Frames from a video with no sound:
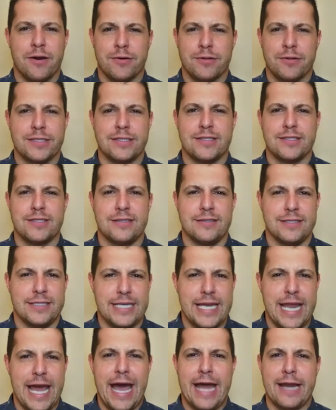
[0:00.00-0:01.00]
Harsin's
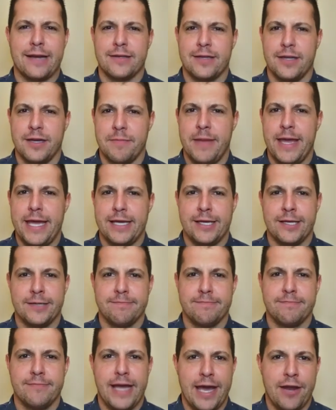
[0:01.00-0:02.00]
not going to make
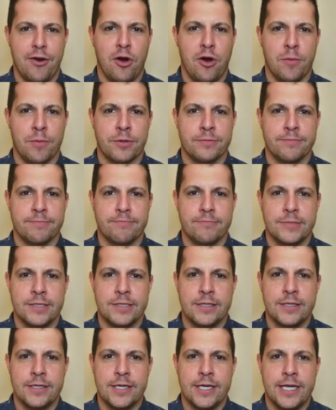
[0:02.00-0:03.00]
it at Auburn.
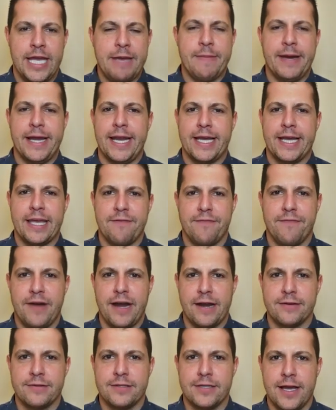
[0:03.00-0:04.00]
He might not get
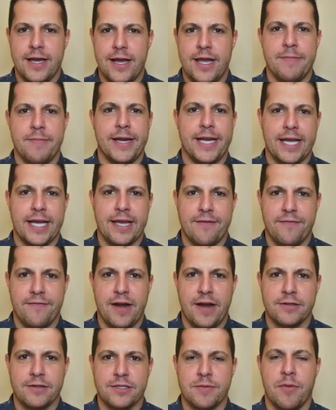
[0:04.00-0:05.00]
fired today. He might not get
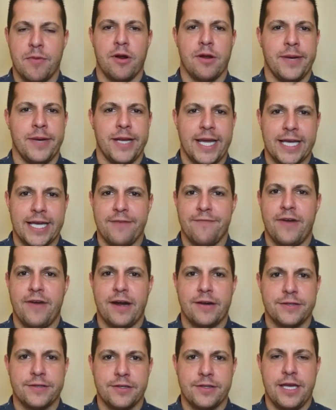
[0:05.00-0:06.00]
fired tomorrow. He might not get
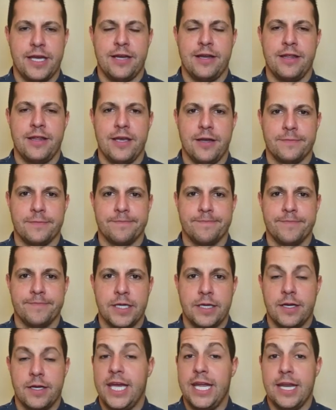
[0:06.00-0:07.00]
fired till the end of the year.
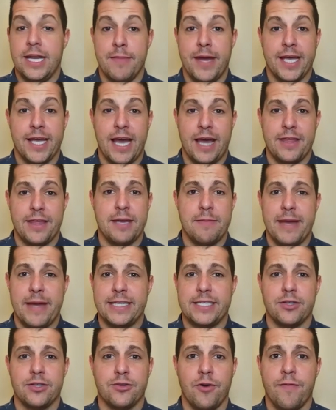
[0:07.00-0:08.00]
He didn't make it. I think he
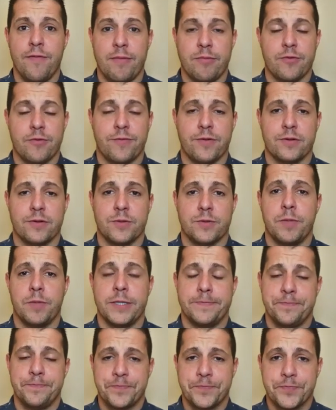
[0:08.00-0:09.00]
made it till November 1st,
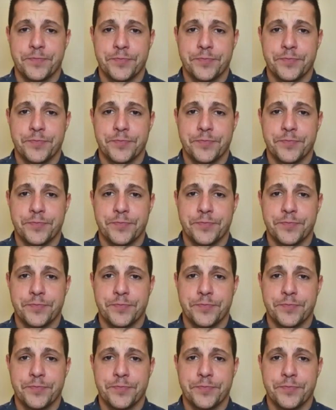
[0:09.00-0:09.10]
but